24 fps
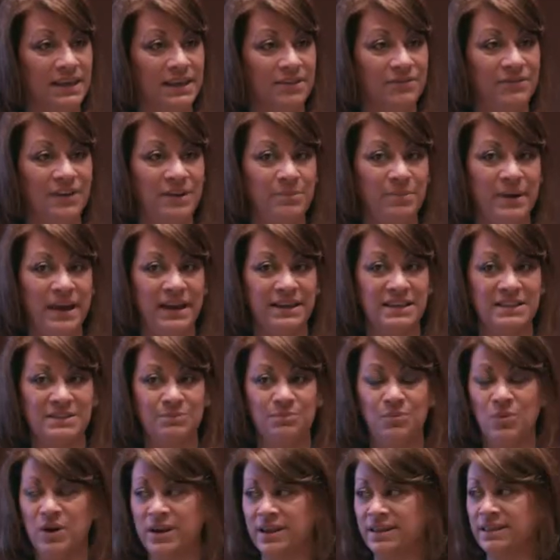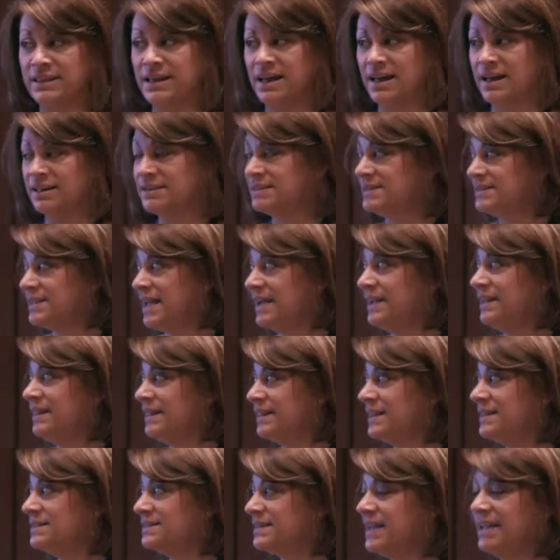Feedback is one of the second
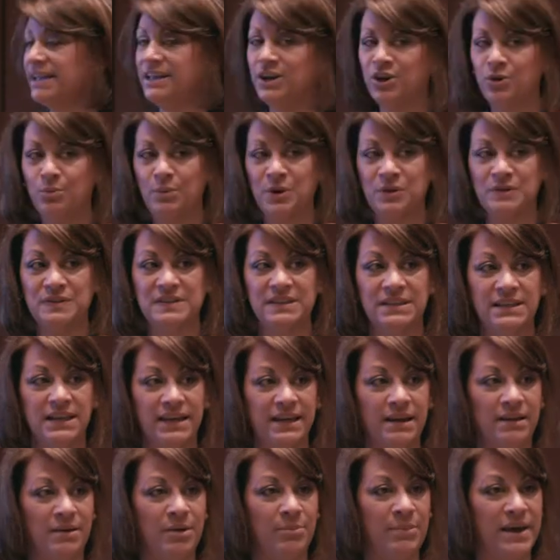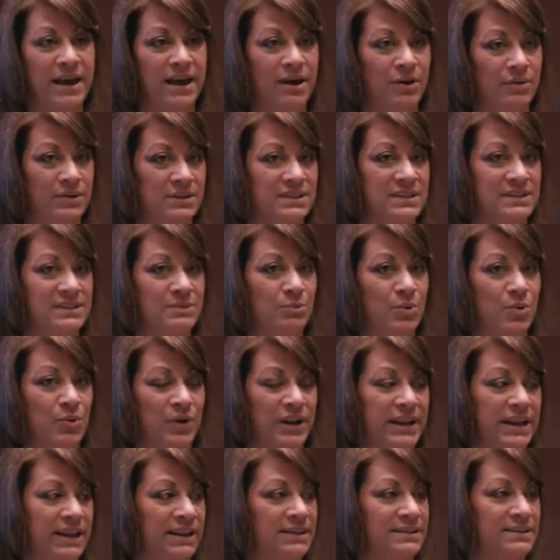things I hear mostly about
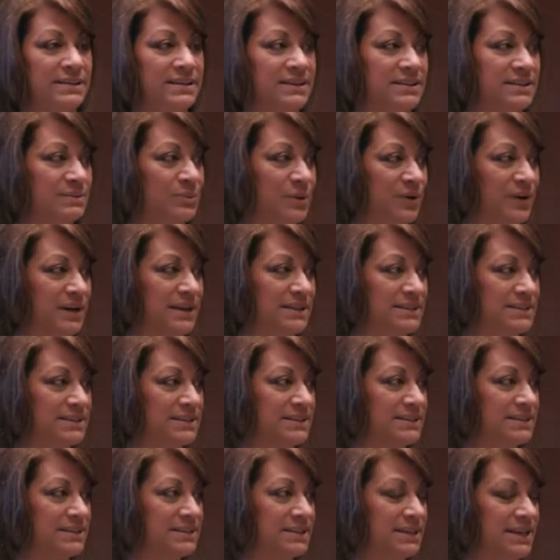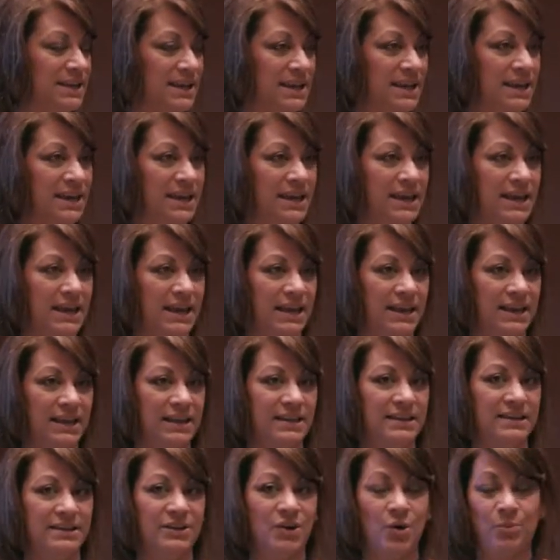disappointing experiences.
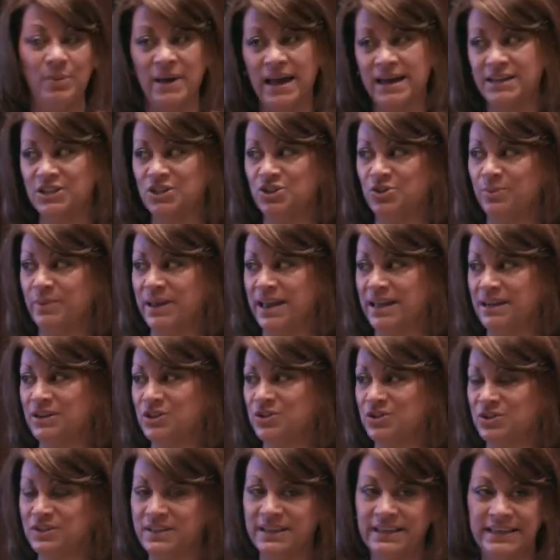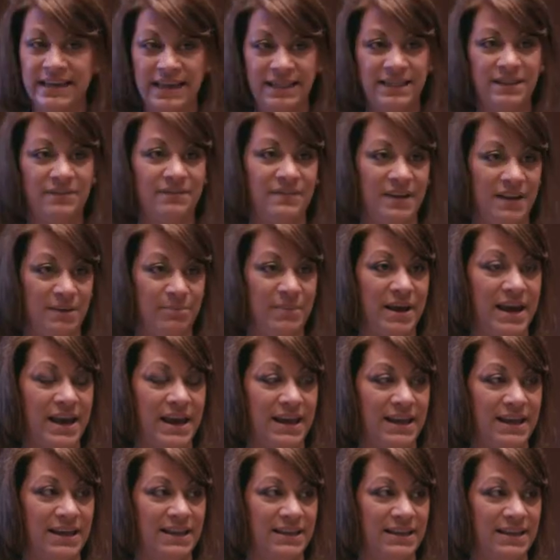Go back to your managers and get the
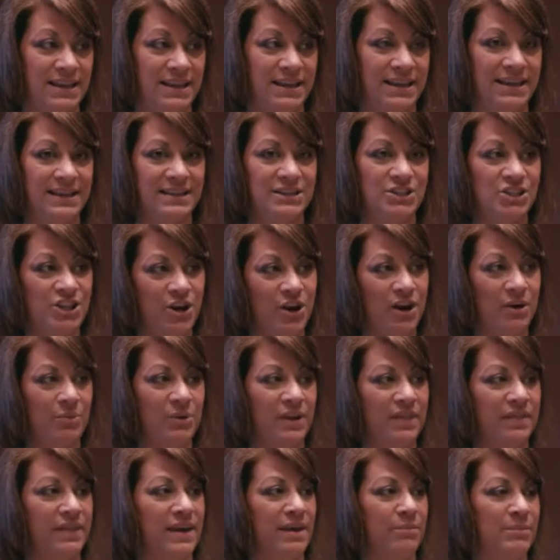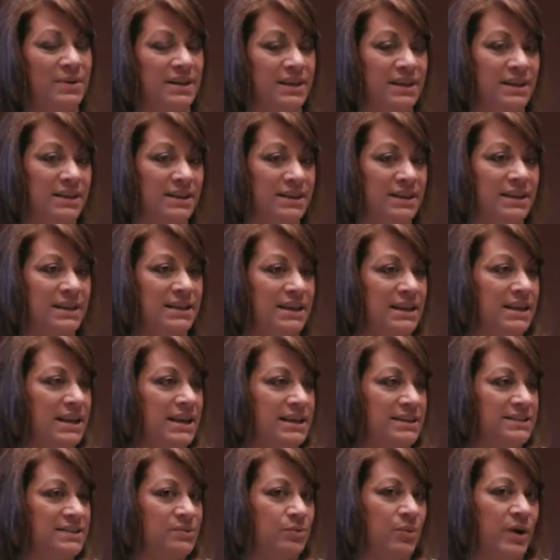feedback and share it with them in a
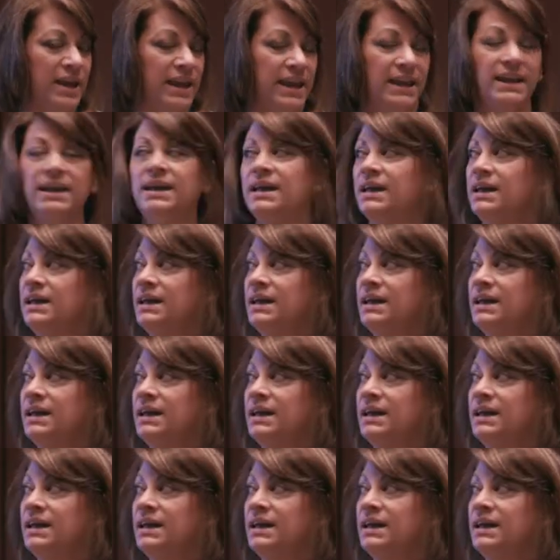nice way.